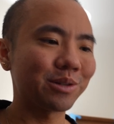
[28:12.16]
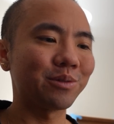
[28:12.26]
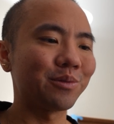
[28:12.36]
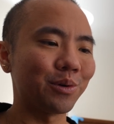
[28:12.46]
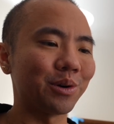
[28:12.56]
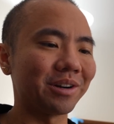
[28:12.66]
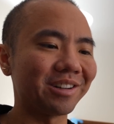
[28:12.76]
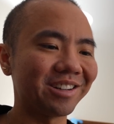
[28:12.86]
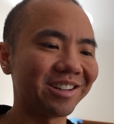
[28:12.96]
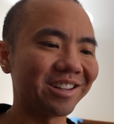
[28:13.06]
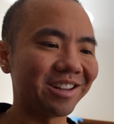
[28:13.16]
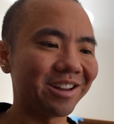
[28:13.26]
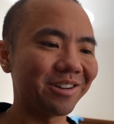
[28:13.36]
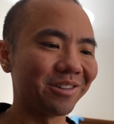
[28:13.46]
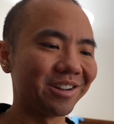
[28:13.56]
for
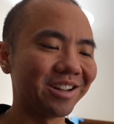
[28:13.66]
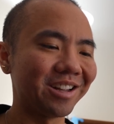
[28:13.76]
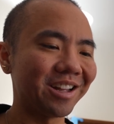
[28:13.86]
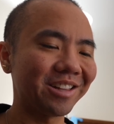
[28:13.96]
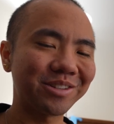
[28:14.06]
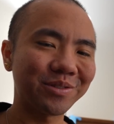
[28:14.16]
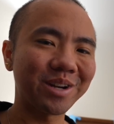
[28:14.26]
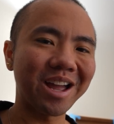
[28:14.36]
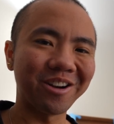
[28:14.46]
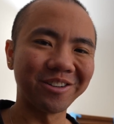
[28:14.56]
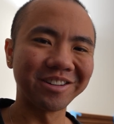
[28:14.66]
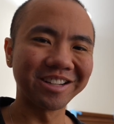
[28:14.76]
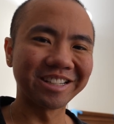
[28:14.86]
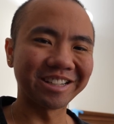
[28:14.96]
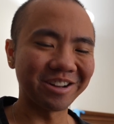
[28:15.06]
at least for now,
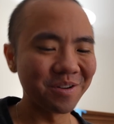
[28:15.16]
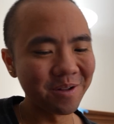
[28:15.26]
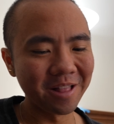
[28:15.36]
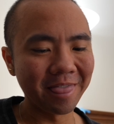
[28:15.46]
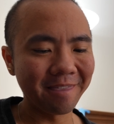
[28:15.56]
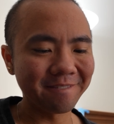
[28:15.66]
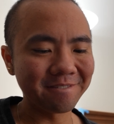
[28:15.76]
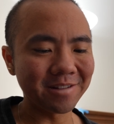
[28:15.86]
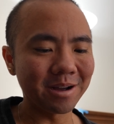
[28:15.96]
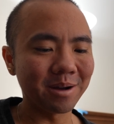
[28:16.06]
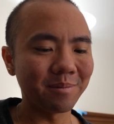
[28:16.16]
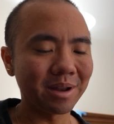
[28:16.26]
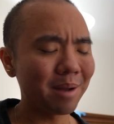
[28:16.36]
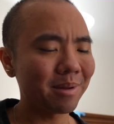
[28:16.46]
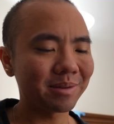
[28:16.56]
and
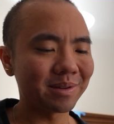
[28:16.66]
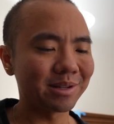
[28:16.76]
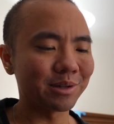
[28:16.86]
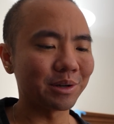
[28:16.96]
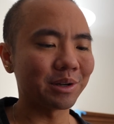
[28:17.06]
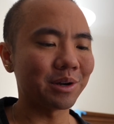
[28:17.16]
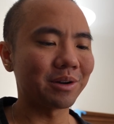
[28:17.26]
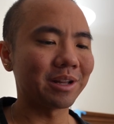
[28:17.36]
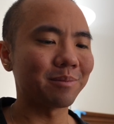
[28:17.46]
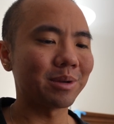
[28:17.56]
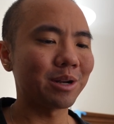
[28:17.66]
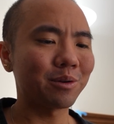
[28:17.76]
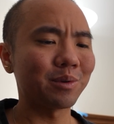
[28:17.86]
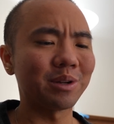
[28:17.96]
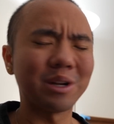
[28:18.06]
I might be sugarcoating it, but no
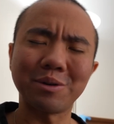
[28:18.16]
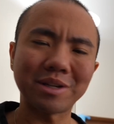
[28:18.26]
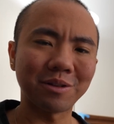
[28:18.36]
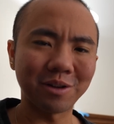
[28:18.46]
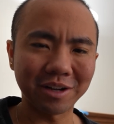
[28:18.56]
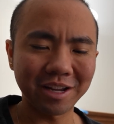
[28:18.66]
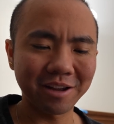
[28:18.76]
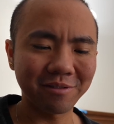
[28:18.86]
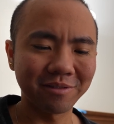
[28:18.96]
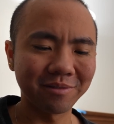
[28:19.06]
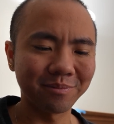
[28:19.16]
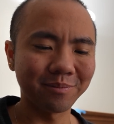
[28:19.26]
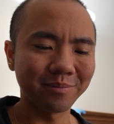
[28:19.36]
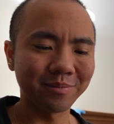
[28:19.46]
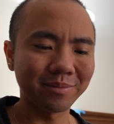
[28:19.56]
one really knows how long I have.
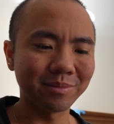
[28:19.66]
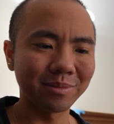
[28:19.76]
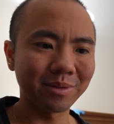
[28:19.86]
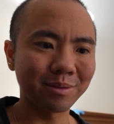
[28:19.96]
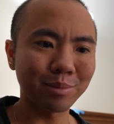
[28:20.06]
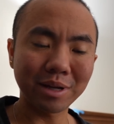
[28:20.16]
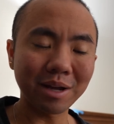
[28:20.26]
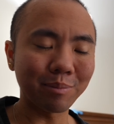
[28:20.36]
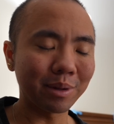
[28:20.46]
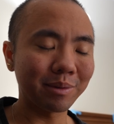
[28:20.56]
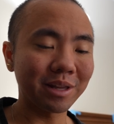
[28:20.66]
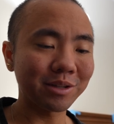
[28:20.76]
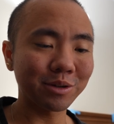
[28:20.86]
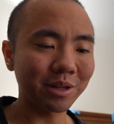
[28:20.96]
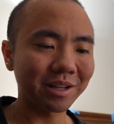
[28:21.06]
But yeah, but things
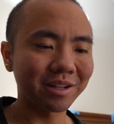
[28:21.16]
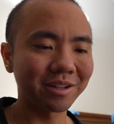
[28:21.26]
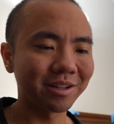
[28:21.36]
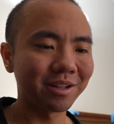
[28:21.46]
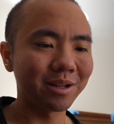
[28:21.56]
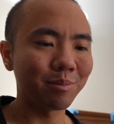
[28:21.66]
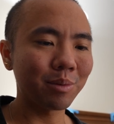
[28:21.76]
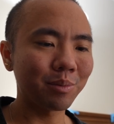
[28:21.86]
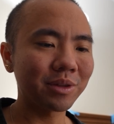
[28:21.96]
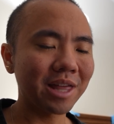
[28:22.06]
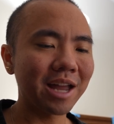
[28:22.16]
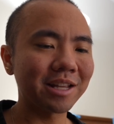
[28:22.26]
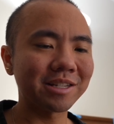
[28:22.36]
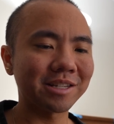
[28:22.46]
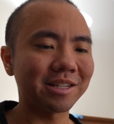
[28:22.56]
are like, but with that,
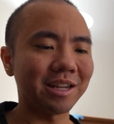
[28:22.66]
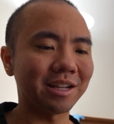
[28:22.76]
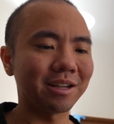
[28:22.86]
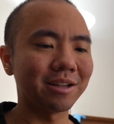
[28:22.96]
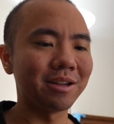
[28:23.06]
it's just like,